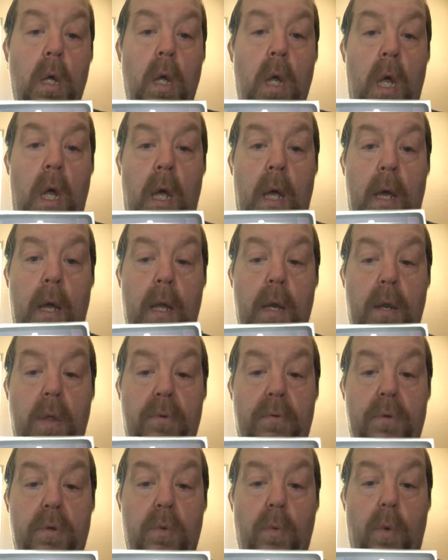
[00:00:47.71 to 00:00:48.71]
and the
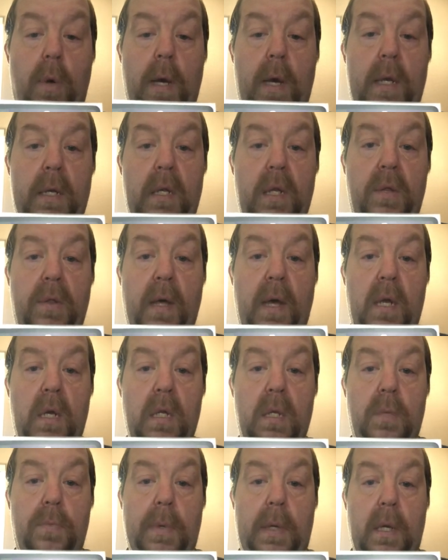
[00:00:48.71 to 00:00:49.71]
reason why I did that
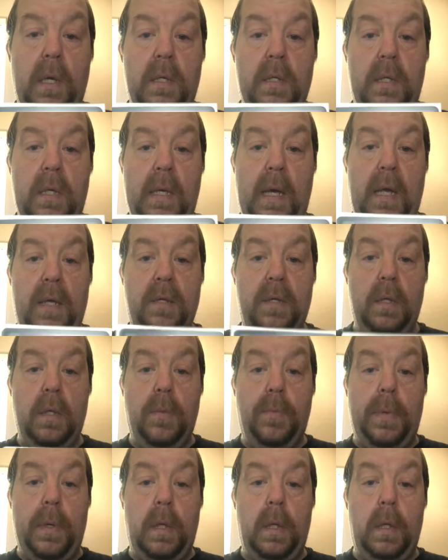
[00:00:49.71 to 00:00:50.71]
is because he has the
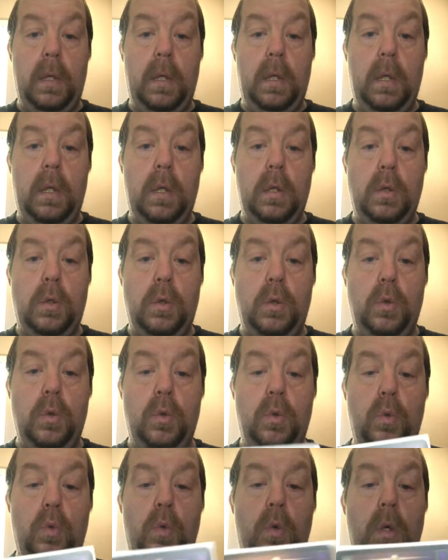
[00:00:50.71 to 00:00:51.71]
ability
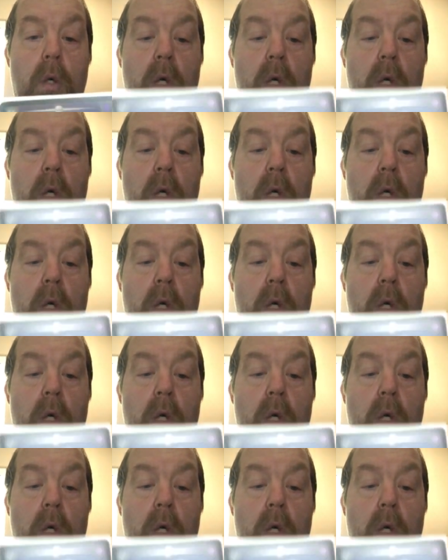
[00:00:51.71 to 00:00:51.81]
to